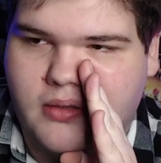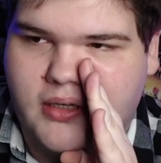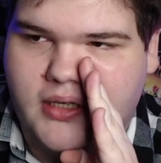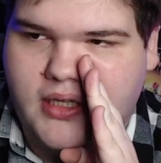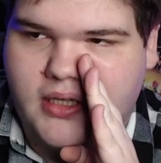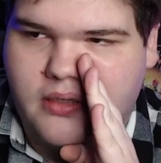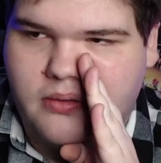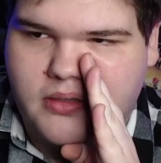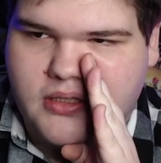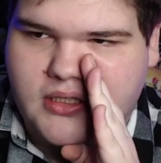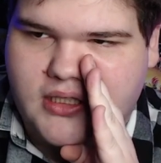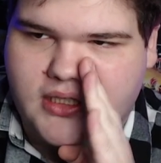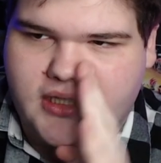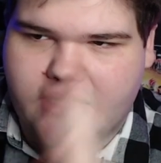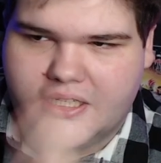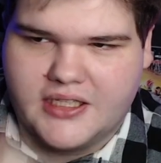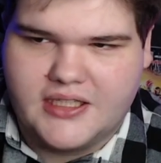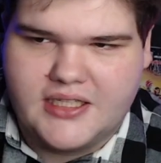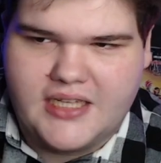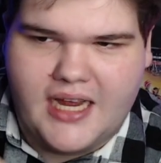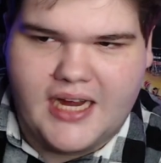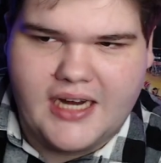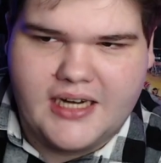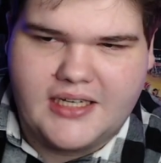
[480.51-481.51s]
there was like a
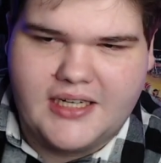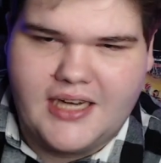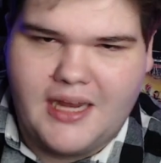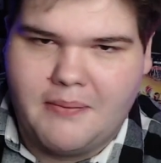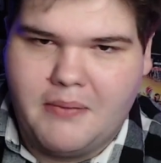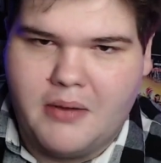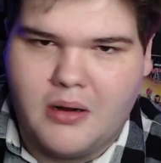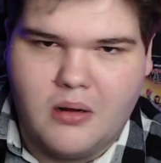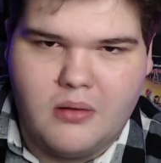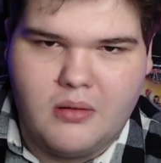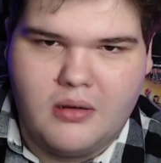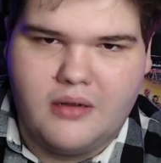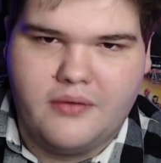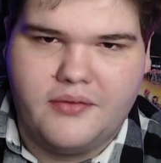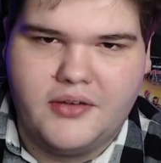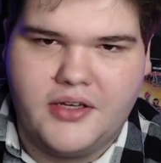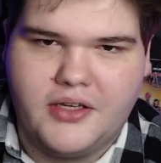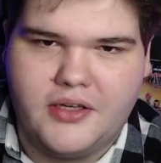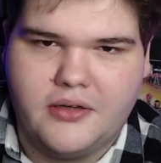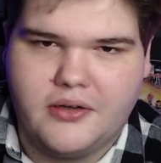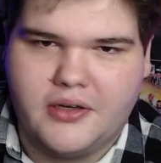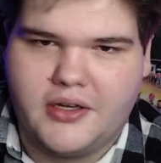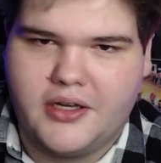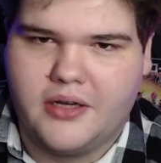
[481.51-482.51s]
tech demo of a
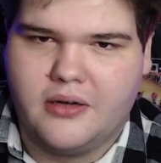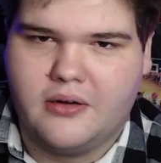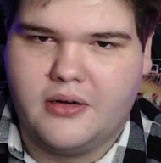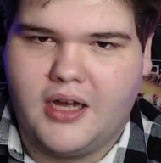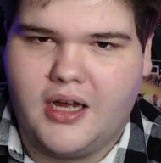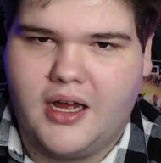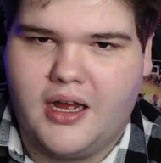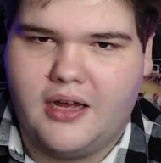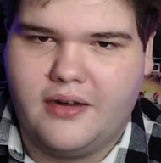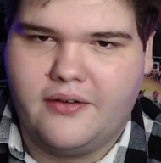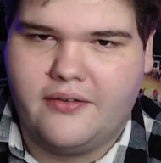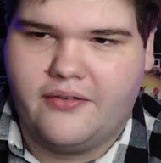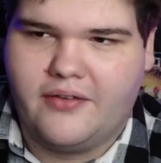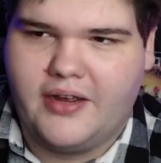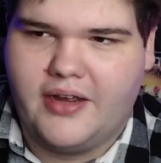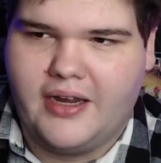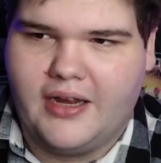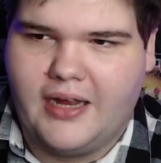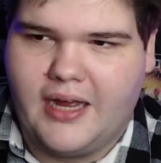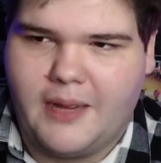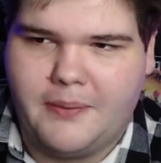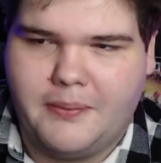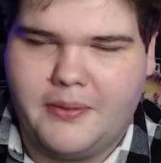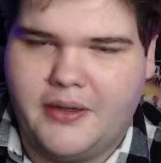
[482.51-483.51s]
Yu-Gi-Oh! Card fight
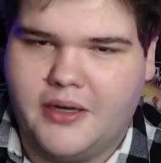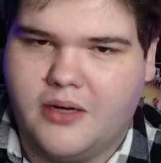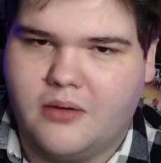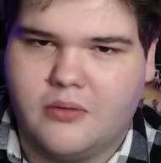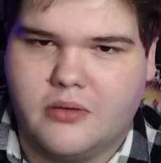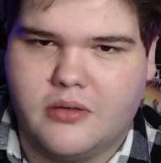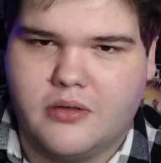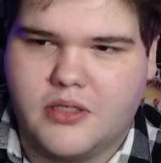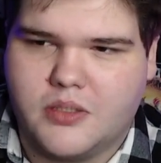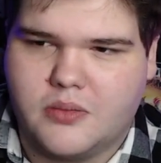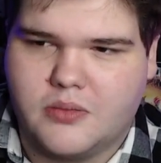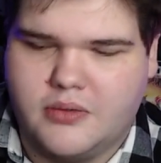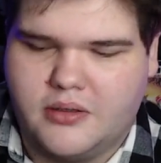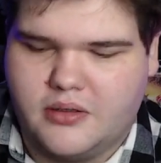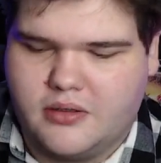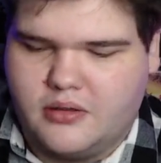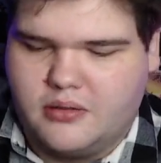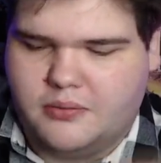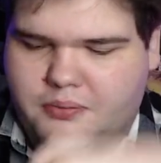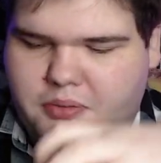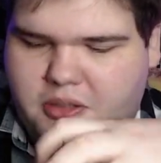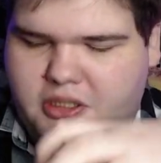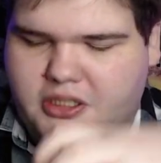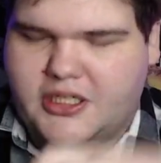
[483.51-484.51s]
happening once with
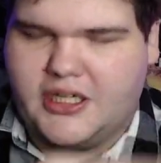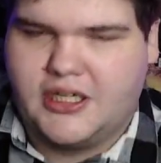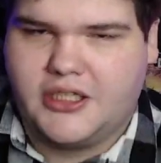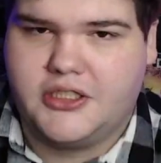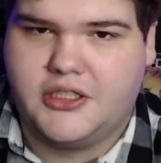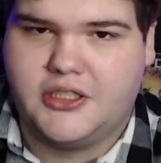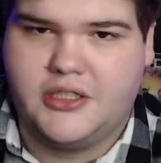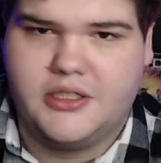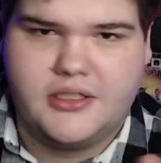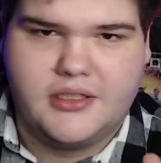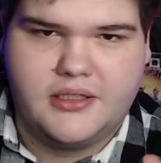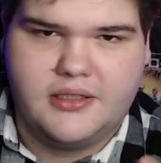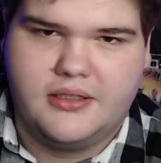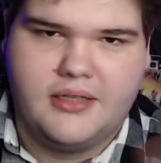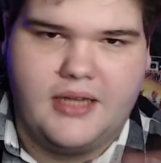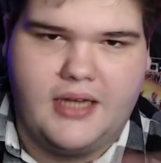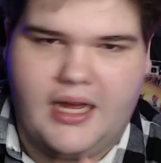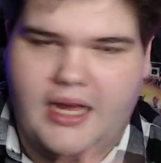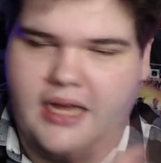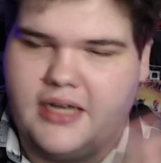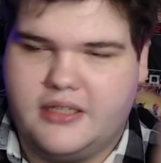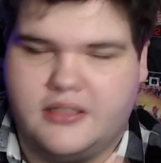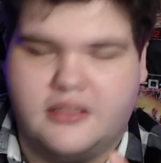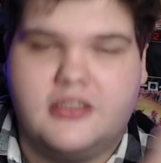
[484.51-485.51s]
the projections, and
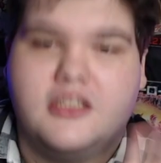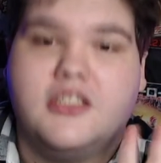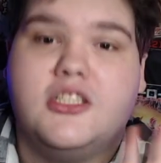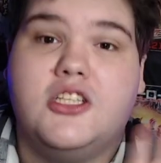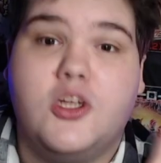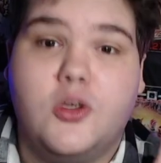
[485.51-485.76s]
do